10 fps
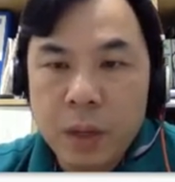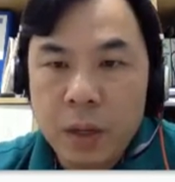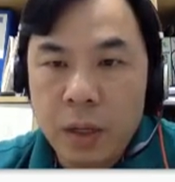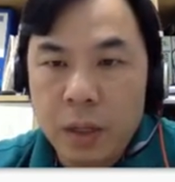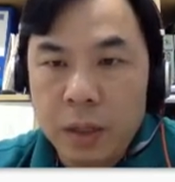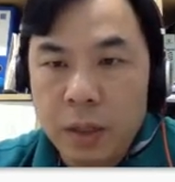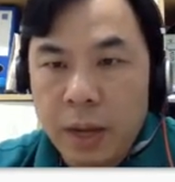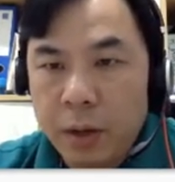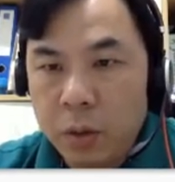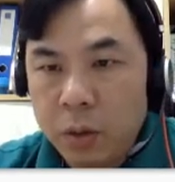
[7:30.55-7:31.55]
in the
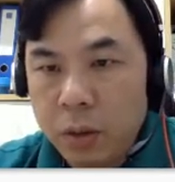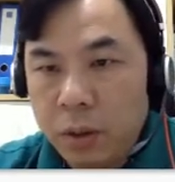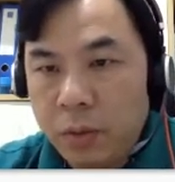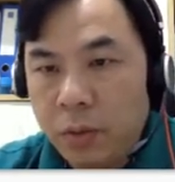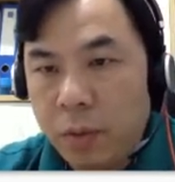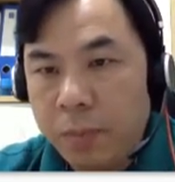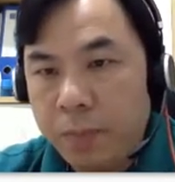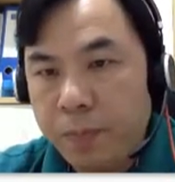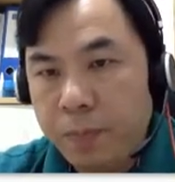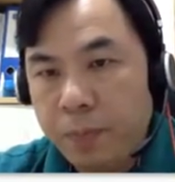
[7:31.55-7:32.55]
diagonal form.
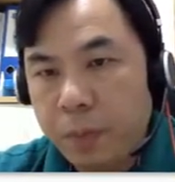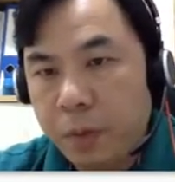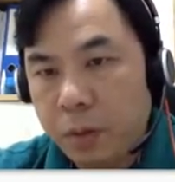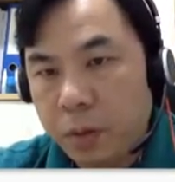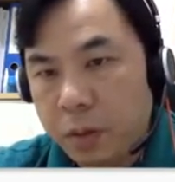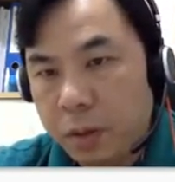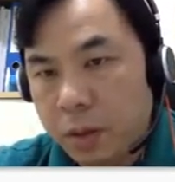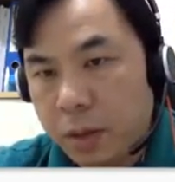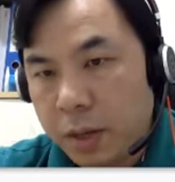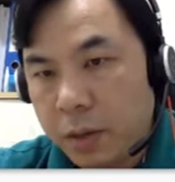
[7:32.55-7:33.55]
So this
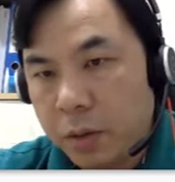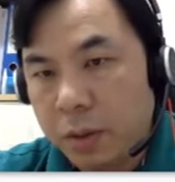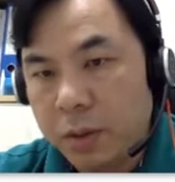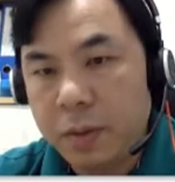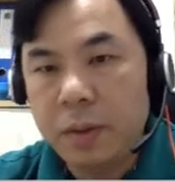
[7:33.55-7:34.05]
is diagonal.